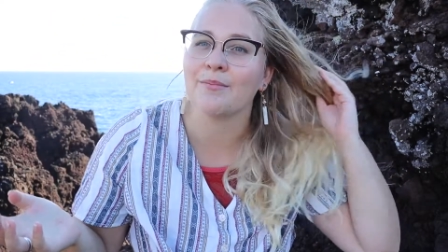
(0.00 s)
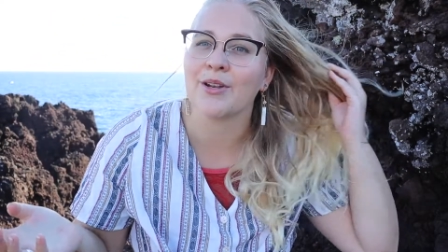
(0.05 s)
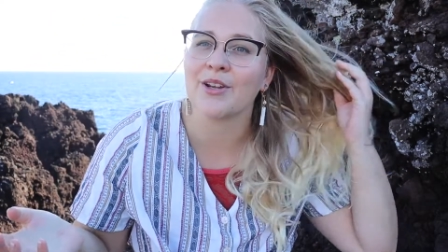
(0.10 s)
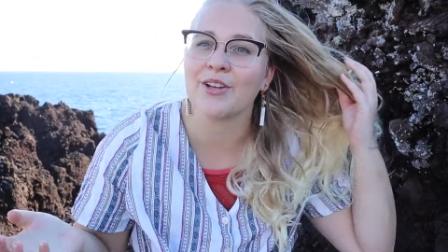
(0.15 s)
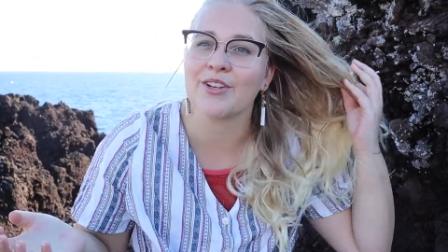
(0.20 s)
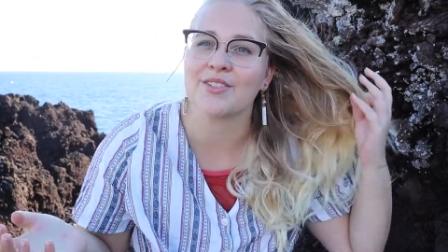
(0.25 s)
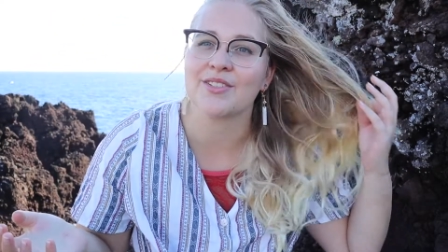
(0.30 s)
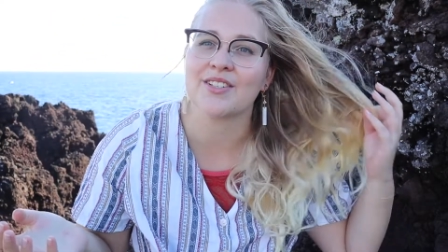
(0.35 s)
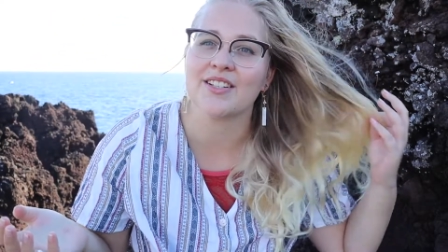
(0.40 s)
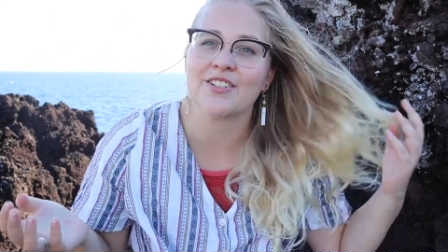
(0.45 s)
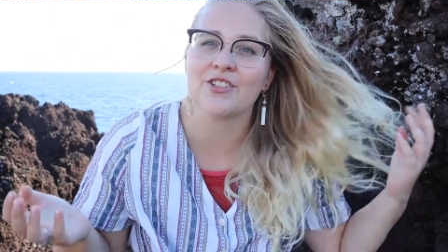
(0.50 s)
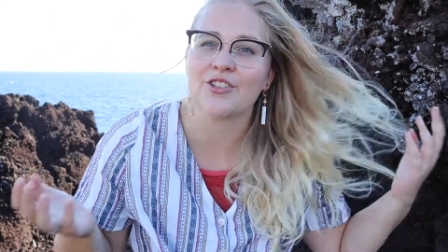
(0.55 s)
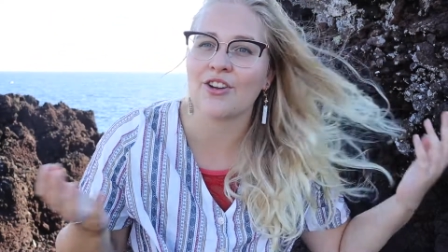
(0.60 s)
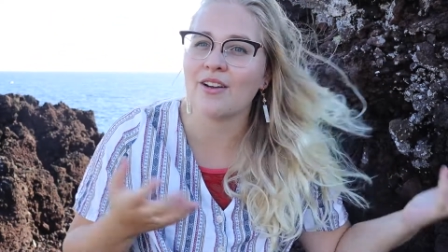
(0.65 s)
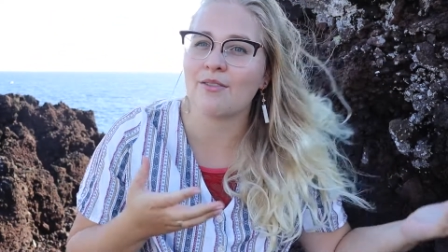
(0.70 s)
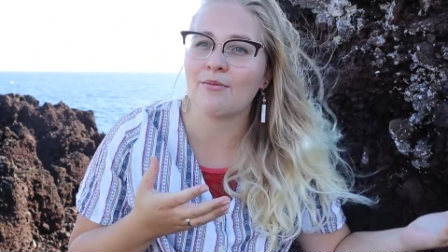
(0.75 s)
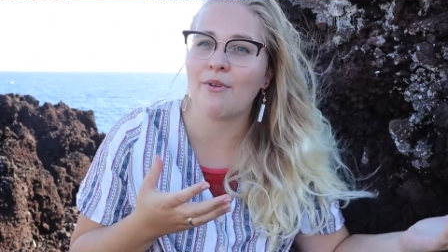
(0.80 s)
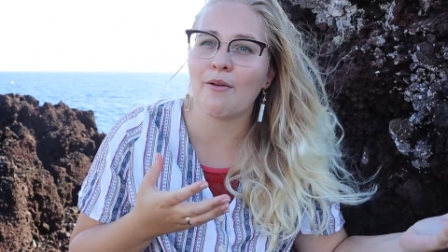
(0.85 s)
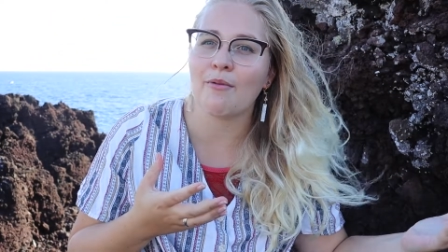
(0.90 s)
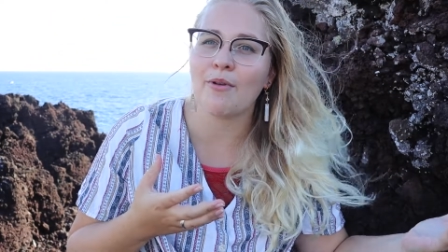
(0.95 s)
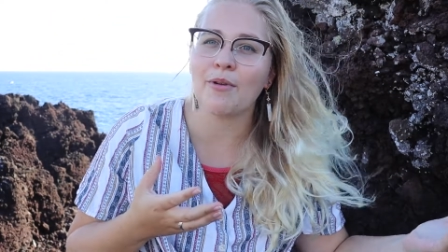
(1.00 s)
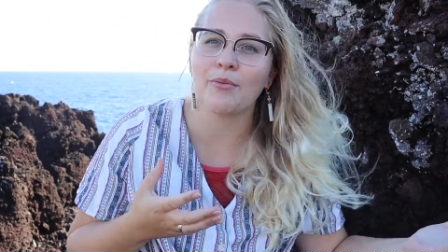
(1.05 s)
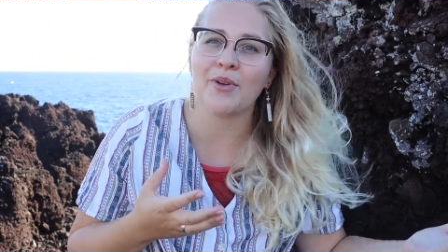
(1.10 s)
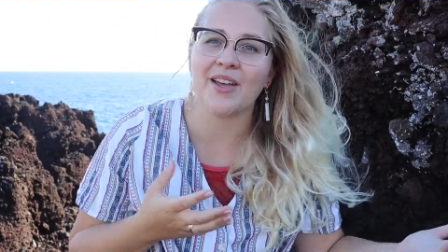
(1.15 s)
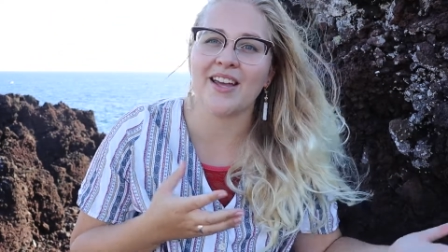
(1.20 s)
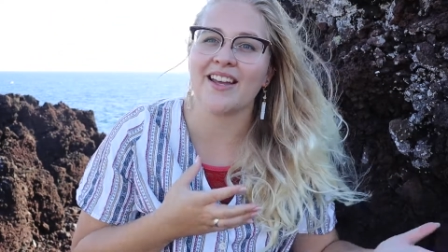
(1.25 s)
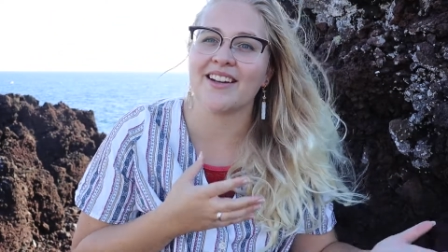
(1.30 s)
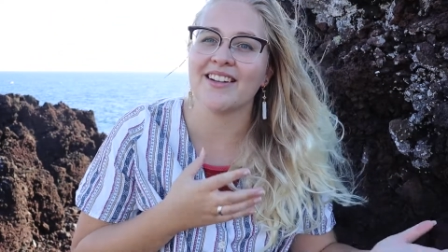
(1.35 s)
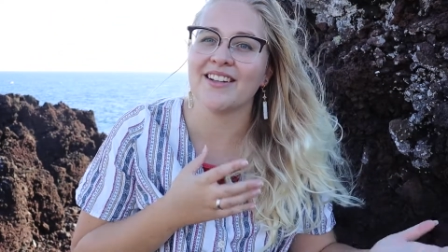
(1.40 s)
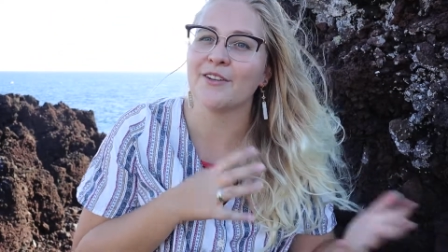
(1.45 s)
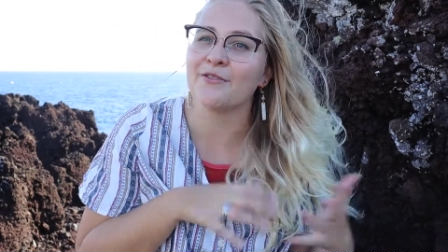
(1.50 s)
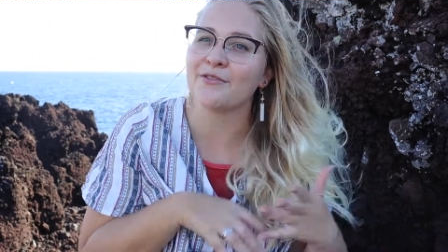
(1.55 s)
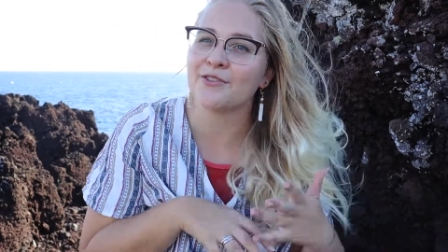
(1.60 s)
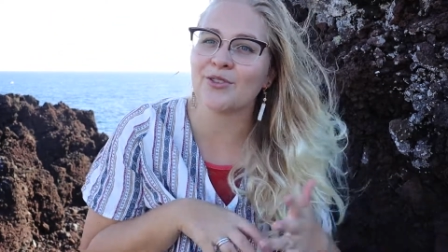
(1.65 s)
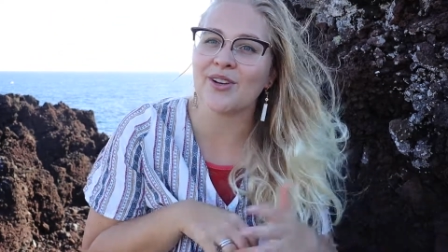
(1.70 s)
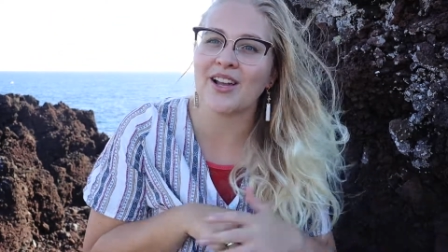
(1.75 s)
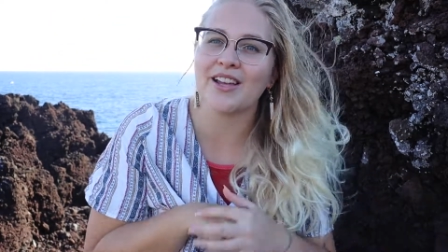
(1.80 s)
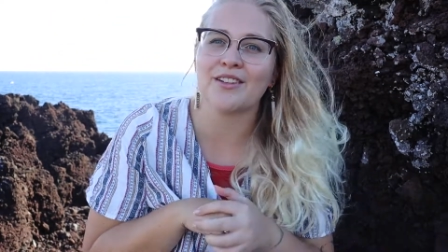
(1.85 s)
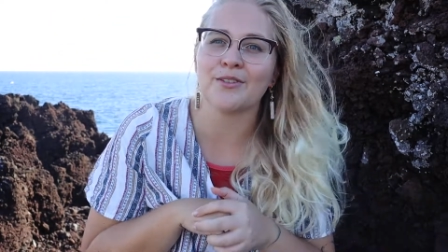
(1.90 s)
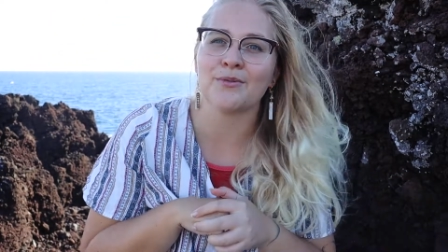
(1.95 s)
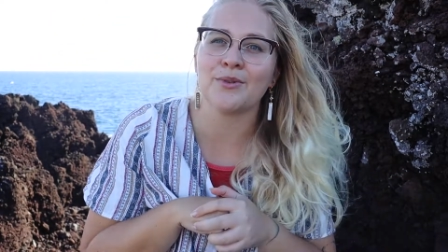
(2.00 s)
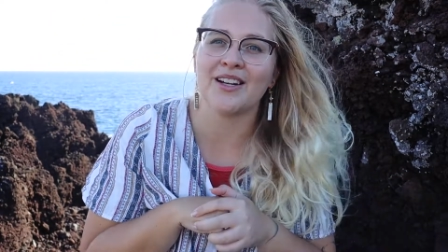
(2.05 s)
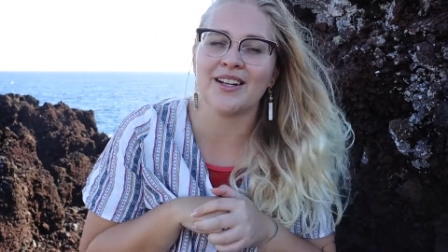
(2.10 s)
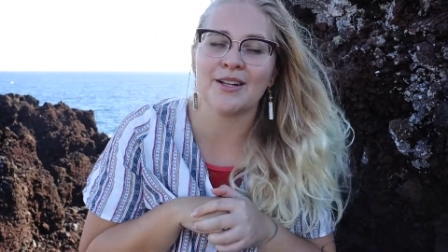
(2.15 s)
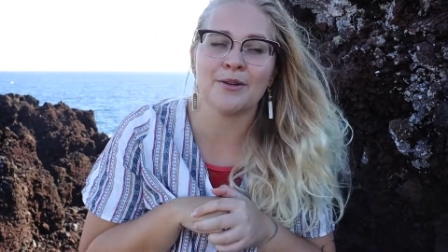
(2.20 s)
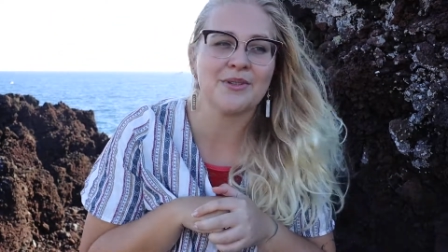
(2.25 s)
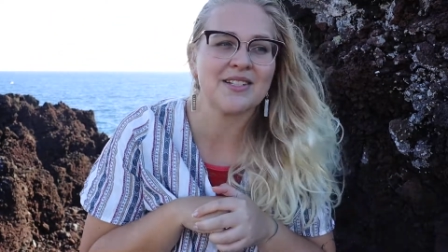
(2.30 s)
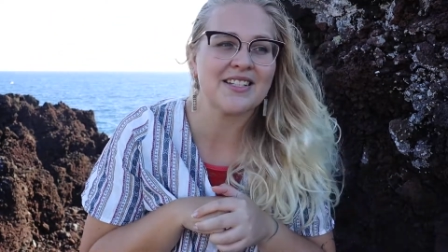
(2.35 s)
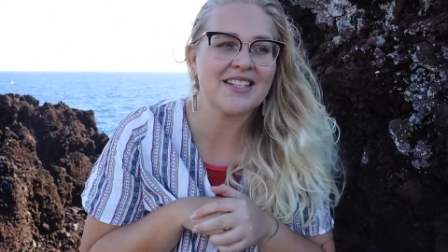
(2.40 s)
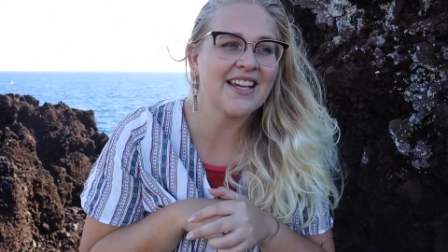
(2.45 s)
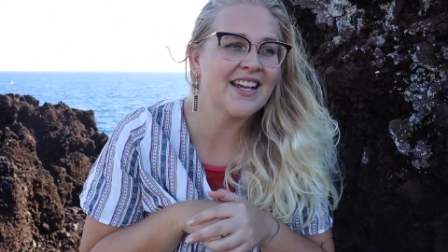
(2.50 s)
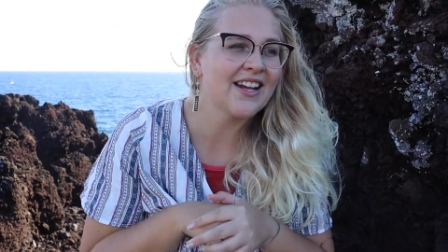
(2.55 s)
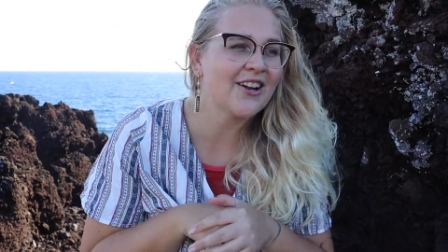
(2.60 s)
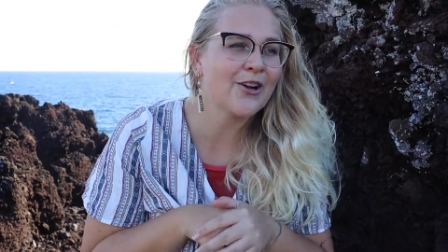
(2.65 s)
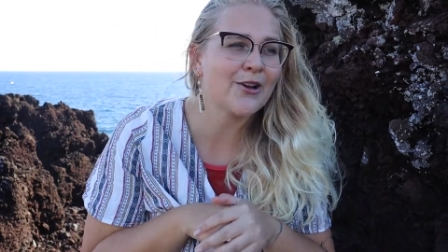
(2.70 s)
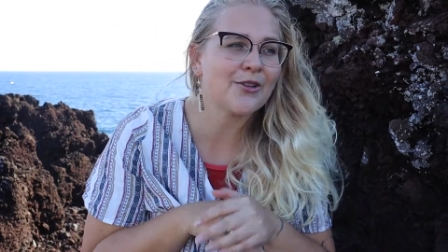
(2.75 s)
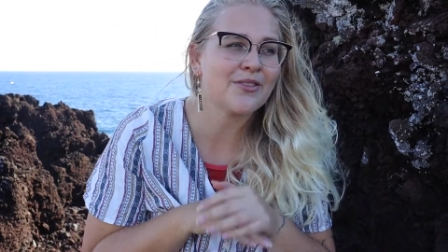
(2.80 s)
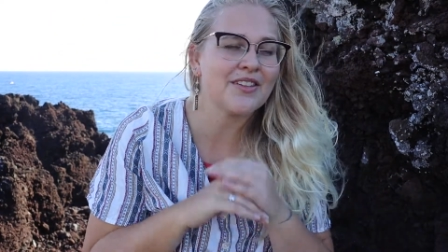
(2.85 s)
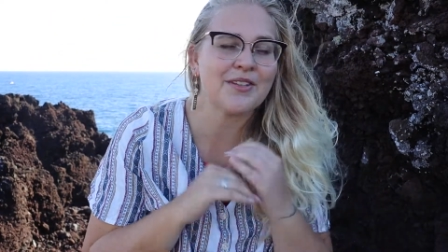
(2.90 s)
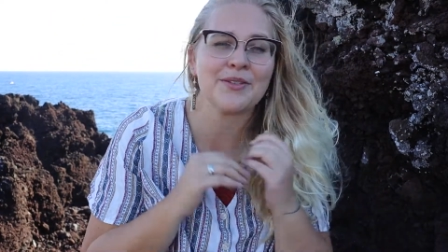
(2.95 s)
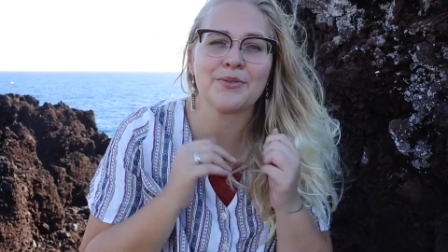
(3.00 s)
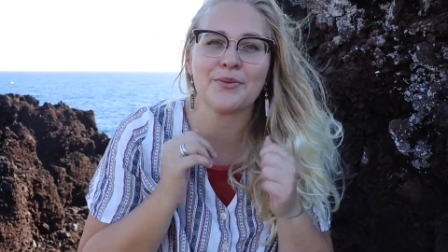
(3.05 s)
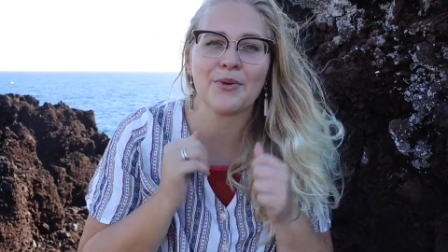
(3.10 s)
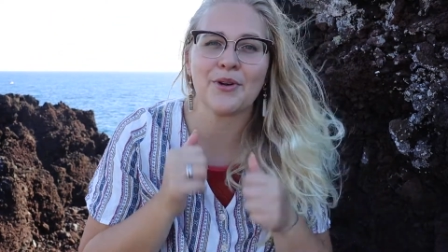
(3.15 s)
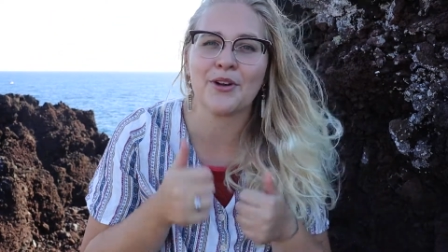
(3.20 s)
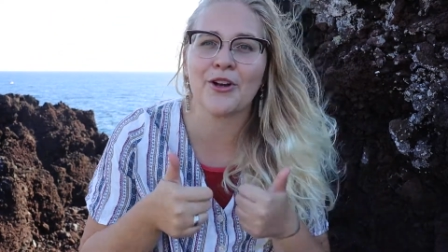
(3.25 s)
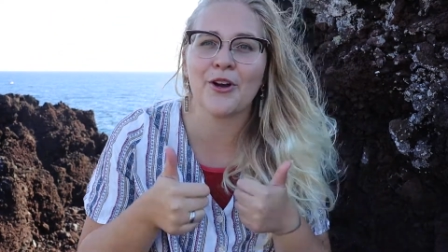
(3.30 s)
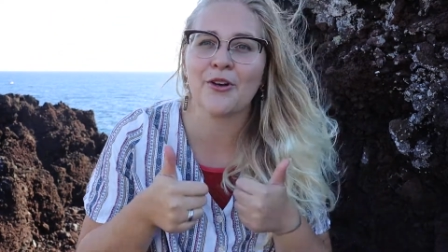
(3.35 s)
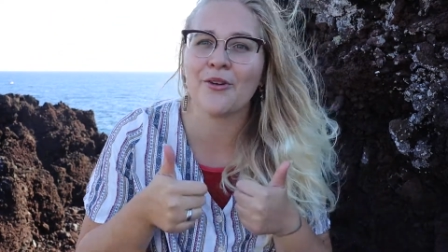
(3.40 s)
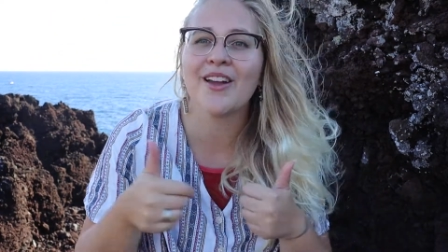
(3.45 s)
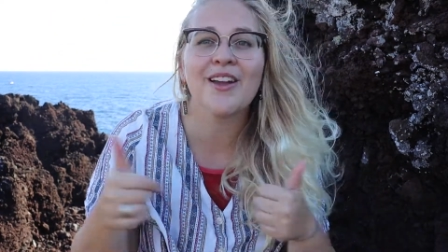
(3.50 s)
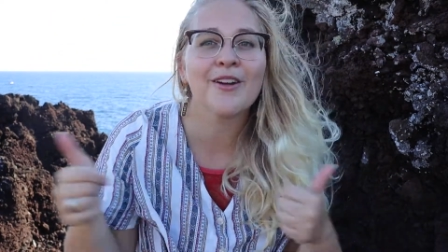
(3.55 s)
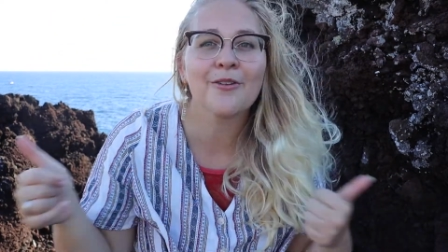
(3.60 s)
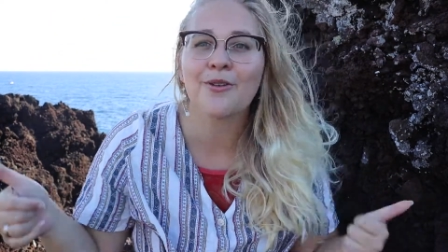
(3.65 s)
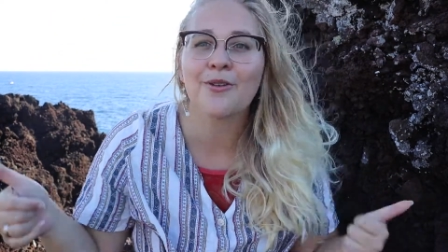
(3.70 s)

because in January we had lived together while I was here. Things were going